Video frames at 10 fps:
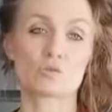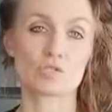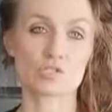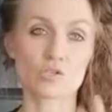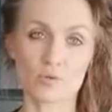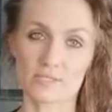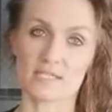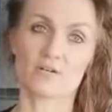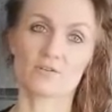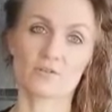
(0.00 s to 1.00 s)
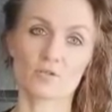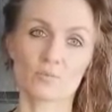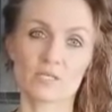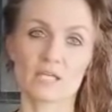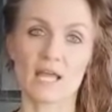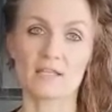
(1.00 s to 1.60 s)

slow it down a little bit